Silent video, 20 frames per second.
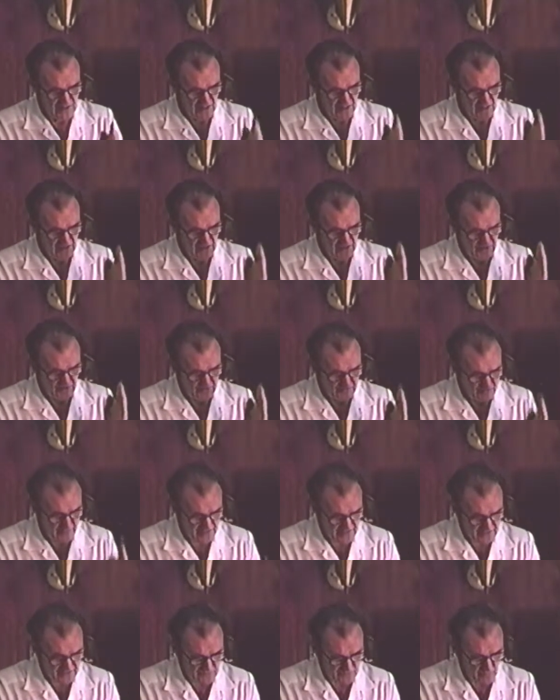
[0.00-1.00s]
and he
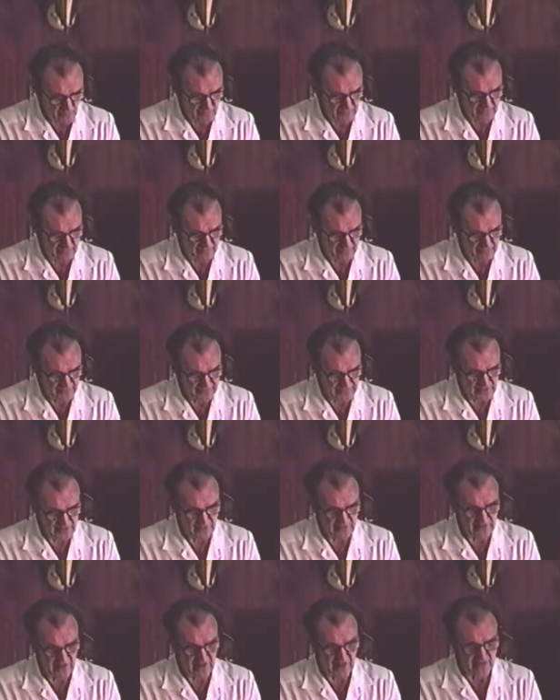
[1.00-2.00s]
obeyed the one and
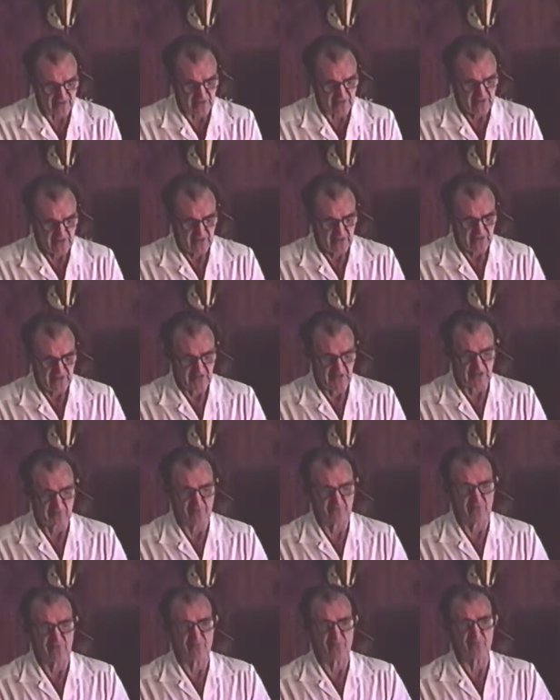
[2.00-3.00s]
believed the other, he
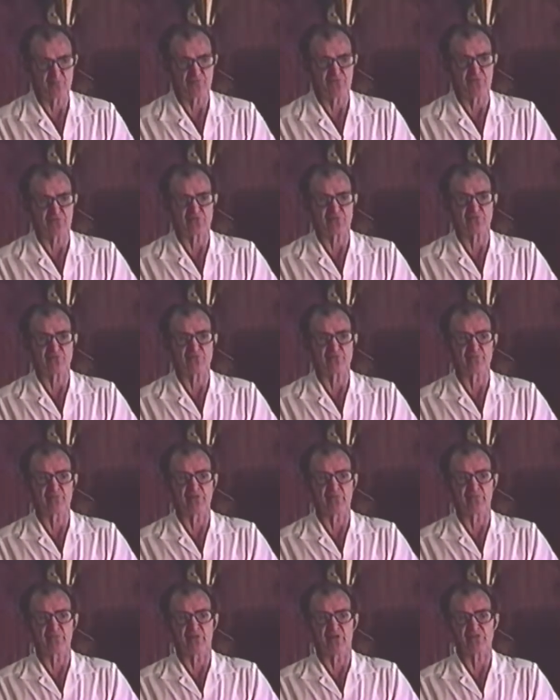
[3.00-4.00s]
had perfect protection from
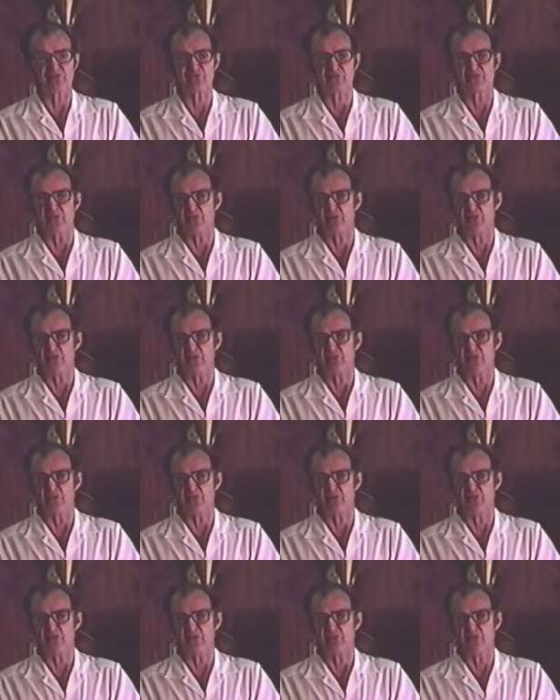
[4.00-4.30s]
temptation